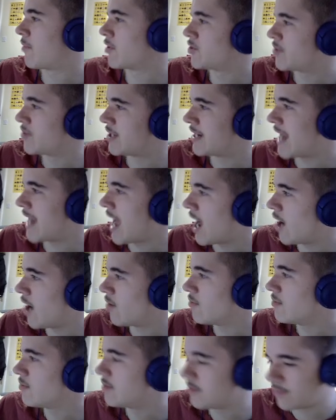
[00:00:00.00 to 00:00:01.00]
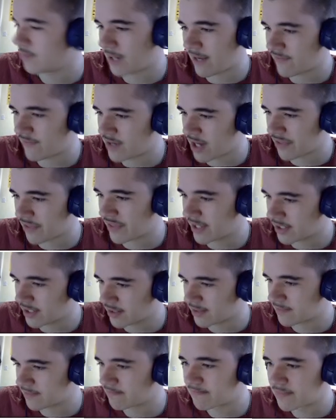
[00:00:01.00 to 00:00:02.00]
now when I have nothing
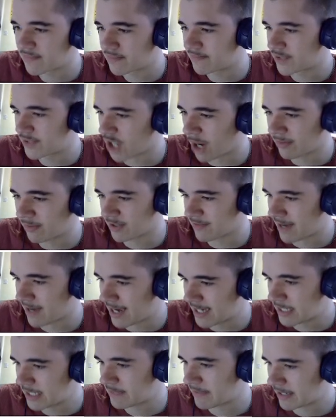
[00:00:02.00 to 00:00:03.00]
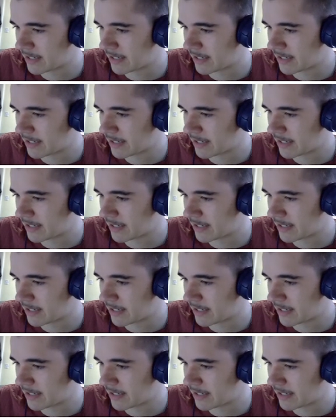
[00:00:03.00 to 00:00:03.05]
to optimize, but